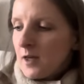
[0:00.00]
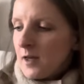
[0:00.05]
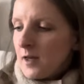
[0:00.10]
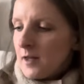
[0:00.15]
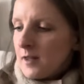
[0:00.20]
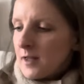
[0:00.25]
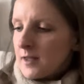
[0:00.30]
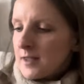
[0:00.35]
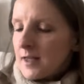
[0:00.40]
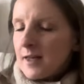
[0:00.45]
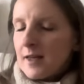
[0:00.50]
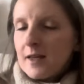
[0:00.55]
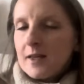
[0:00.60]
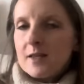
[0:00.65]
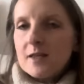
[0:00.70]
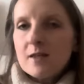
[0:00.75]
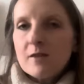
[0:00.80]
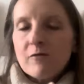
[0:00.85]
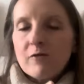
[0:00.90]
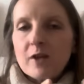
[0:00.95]
That's a
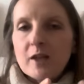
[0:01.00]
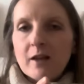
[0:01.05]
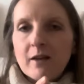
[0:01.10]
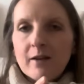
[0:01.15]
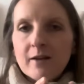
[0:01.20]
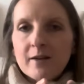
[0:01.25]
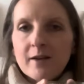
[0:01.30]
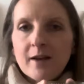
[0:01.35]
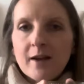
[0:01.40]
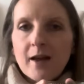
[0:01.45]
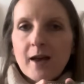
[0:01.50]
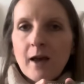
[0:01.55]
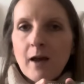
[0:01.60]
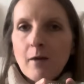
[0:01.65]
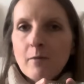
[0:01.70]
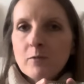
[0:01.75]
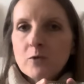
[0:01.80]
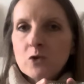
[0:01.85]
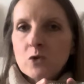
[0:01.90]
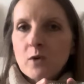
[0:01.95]
nice feeling.
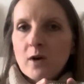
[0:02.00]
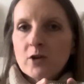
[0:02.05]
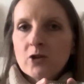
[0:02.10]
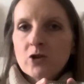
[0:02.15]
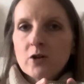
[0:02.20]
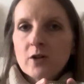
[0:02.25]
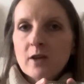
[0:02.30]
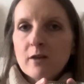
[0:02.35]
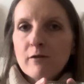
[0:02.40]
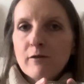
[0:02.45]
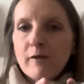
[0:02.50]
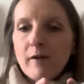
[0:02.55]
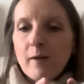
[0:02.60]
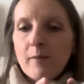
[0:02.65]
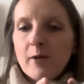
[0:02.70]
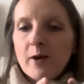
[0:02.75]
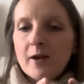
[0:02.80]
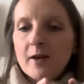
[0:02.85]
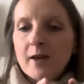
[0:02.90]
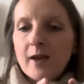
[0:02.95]
So I should get the
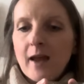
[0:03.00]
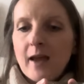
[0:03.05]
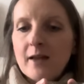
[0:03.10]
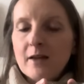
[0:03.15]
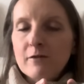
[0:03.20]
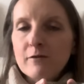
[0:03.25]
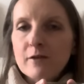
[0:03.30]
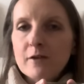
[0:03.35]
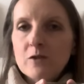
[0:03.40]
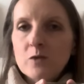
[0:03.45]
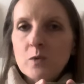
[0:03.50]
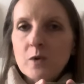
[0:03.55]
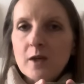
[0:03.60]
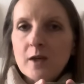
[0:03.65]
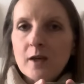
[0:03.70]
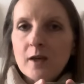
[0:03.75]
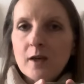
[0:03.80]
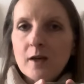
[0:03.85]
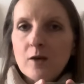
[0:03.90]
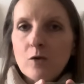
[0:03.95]
fabric end of this
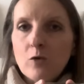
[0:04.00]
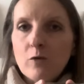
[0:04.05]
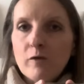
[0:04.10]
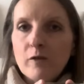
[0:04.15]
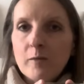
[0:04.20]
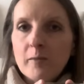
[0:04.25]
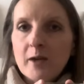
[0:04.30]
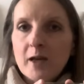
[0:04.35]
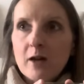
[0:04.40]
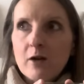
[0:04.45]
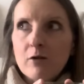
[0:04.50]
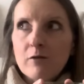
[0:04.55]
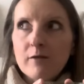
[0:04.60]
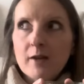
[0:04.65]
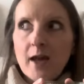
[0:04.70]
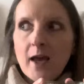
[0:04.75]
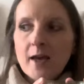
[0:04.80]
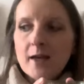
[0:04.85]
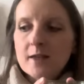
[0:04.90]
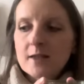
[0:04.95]
week, hopefully beginning of
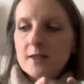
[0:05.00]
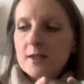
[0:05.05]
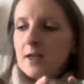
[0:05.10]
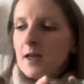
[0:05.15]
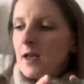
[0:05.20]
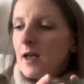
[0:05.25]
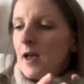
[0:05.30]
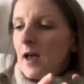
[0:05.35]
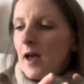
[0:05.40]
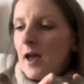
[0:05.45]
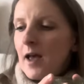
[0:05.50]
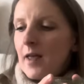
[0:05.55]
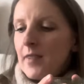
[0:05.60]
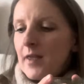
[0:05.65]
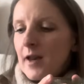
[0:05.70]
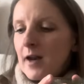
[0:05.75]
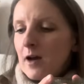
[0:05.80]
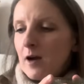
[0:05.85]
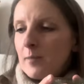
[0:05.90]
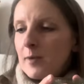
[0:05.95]
next, and
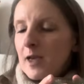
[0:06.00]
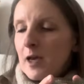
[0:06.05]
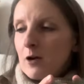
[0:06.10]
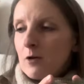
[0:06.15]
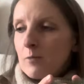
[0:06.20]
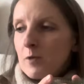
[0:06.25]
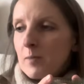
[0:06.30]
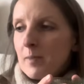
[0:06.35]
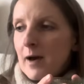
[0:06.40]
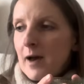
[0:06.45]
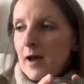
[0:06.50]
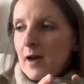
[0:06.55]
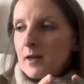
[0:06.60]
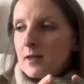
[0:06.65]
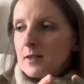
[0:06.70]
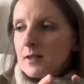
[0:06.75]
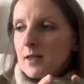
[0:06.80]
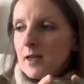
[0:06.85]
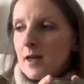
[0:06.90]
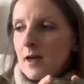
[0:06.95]
then I'll be getting on with the
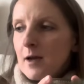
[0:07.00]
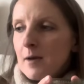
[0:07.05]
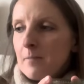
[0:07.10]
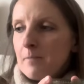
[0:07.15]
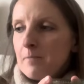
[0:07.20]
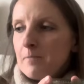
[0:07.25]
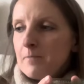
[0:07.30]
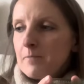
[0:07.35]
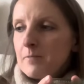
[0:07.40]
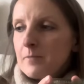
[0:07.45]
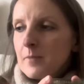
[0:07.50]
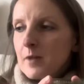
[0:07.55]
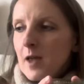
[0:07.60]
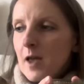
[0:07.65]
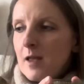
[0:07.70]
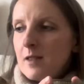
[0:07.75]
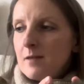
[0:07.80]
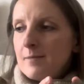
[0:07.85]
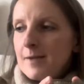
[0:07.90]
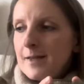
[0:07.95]
bags.
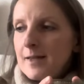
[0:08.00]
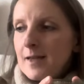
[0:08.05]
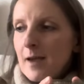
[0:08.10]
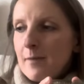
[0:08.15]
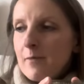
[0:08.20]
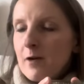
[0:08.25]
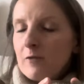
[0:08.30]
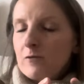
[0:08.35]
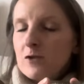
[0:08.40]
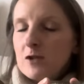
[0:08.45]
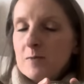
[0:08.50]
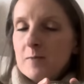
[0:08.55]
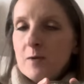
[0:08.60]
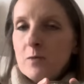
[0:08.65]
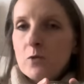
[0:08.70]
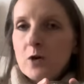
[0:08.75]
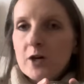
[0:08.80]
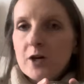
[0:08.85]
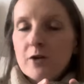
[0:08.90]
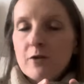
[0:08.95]
In the meantime, I've just been
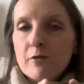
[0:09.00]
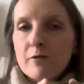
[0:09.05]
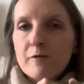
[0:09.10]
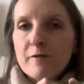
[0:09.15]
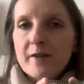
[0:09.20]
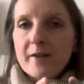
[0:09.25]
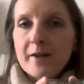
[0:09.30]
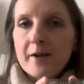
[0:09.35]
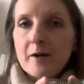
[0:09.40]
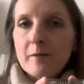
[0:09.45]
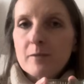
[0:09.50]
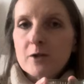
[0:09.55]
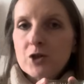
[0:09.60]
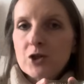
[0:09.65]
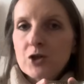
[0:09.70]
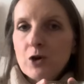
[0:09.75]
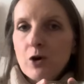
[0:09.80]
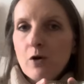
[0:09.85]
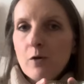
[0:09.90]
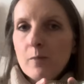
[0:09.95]
working on filling up my
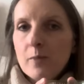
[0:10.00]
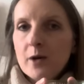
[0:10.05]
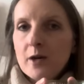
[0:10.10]
shop.